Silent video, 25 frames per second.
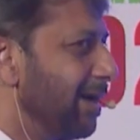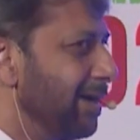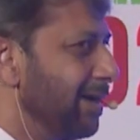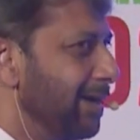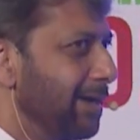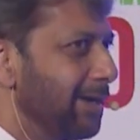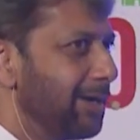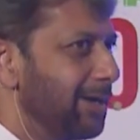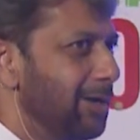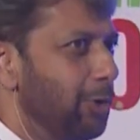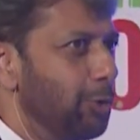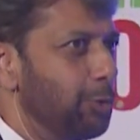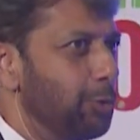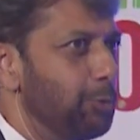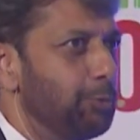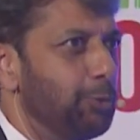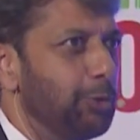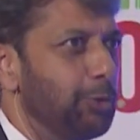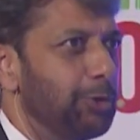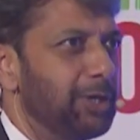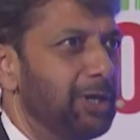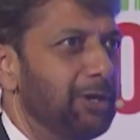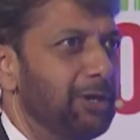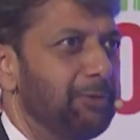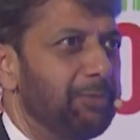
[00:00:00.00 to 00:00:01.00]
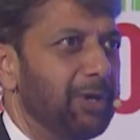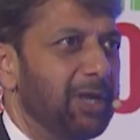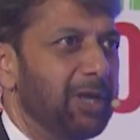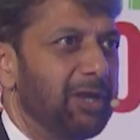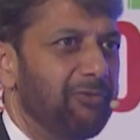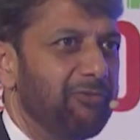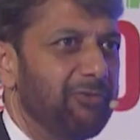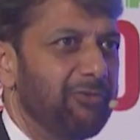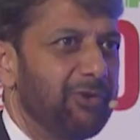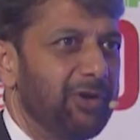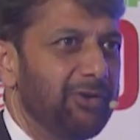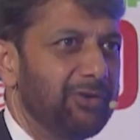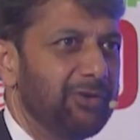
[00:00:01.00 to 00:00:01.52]
cardiac output and
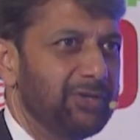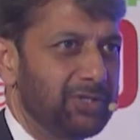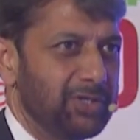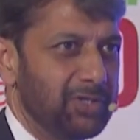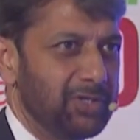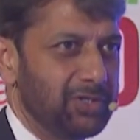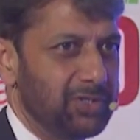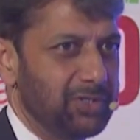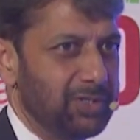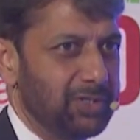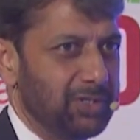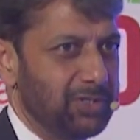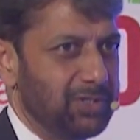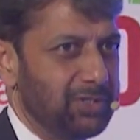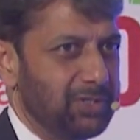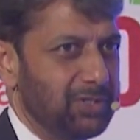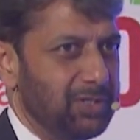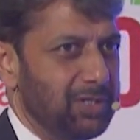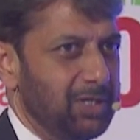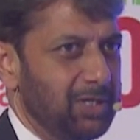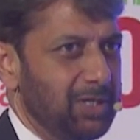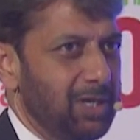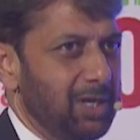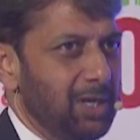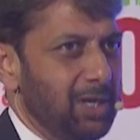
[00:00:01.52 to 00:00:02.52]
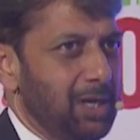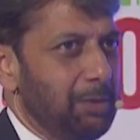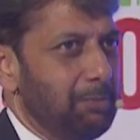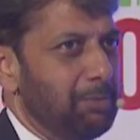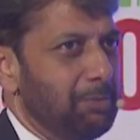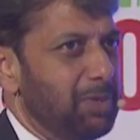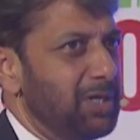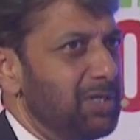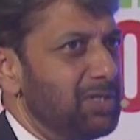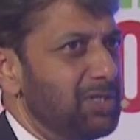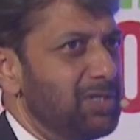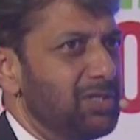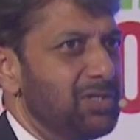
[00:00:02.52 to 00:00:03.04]
peripheral resistance.
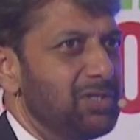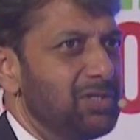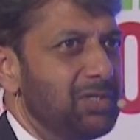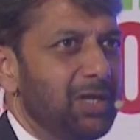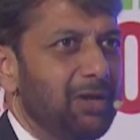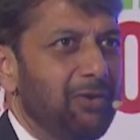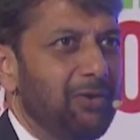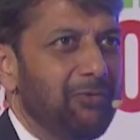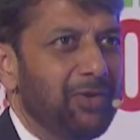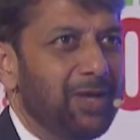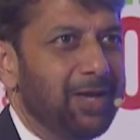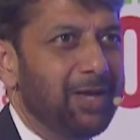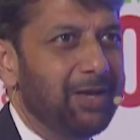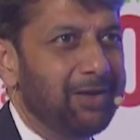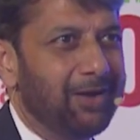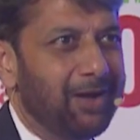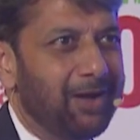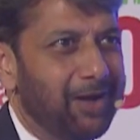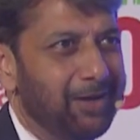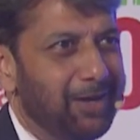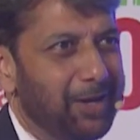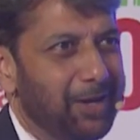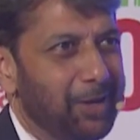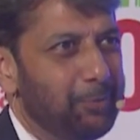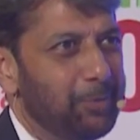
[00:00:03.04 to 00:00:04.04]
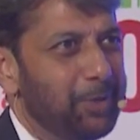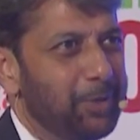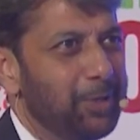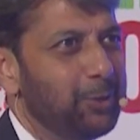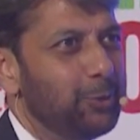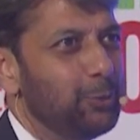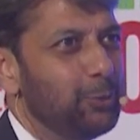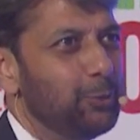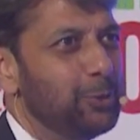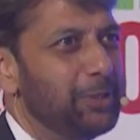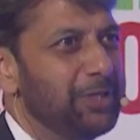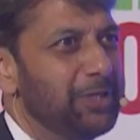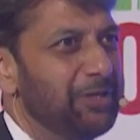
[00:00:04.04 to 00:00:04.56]
But still, we are unable
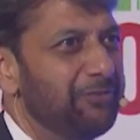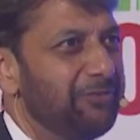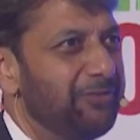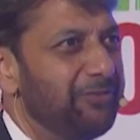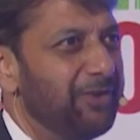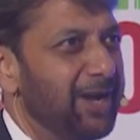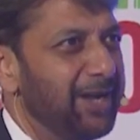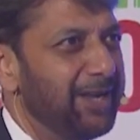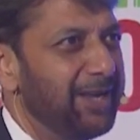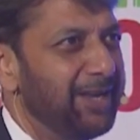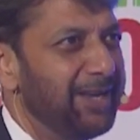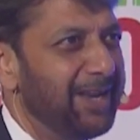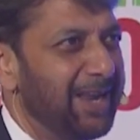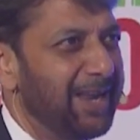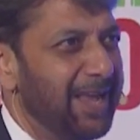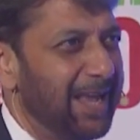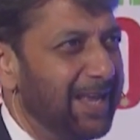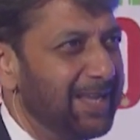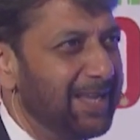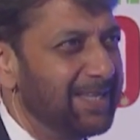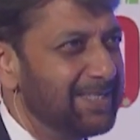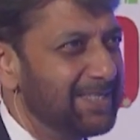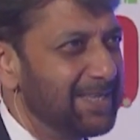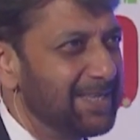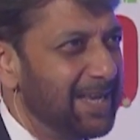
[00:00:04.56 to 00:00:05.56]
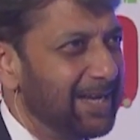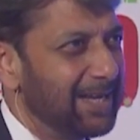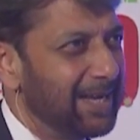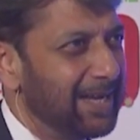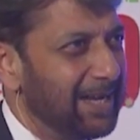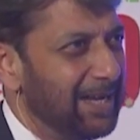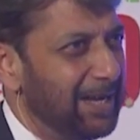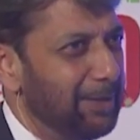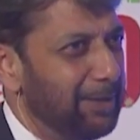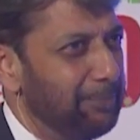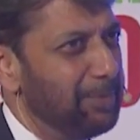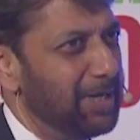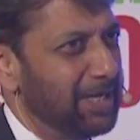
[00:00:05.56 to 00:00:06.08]
to define
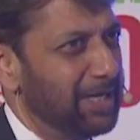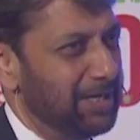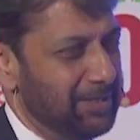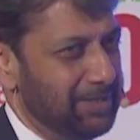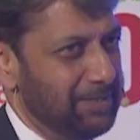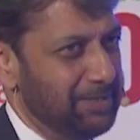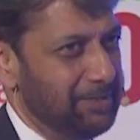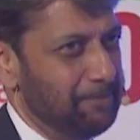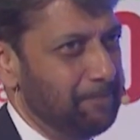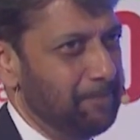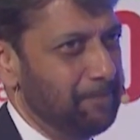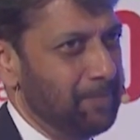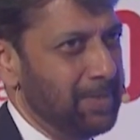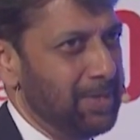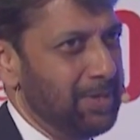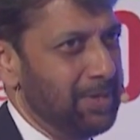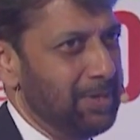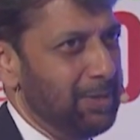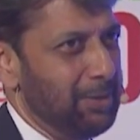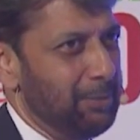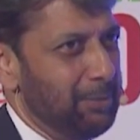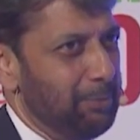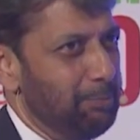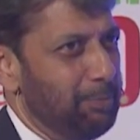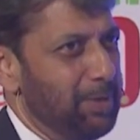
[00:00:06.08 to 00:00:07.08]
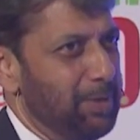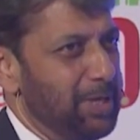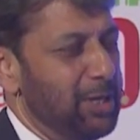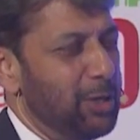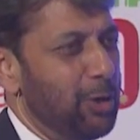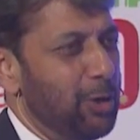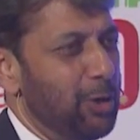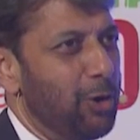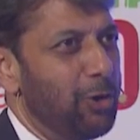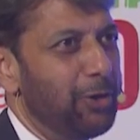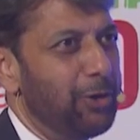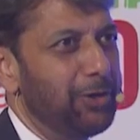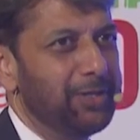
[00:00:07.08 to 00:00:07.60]
exact limit.
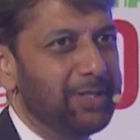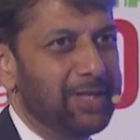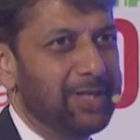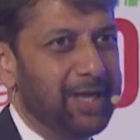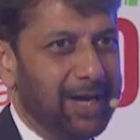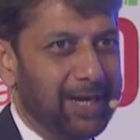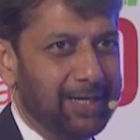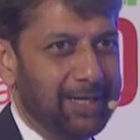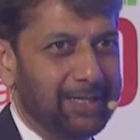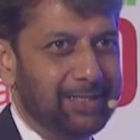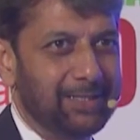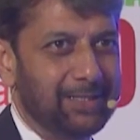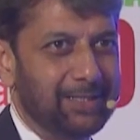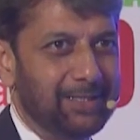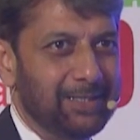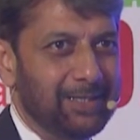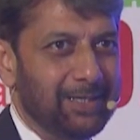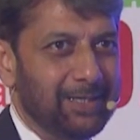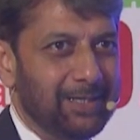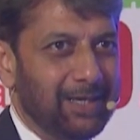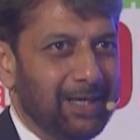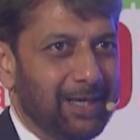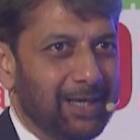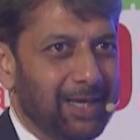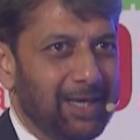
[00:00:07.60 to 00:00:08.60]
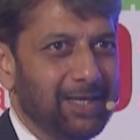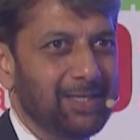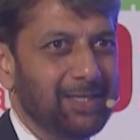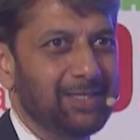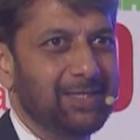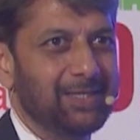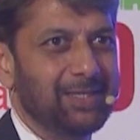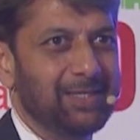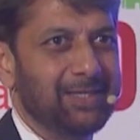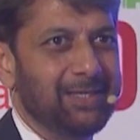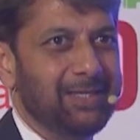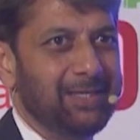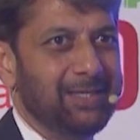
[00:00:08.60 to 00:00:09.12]
Beyond that
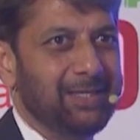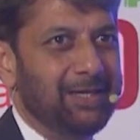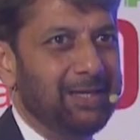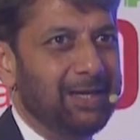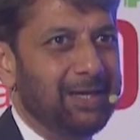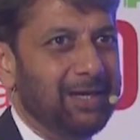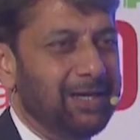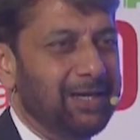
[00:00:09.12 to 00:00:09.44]
is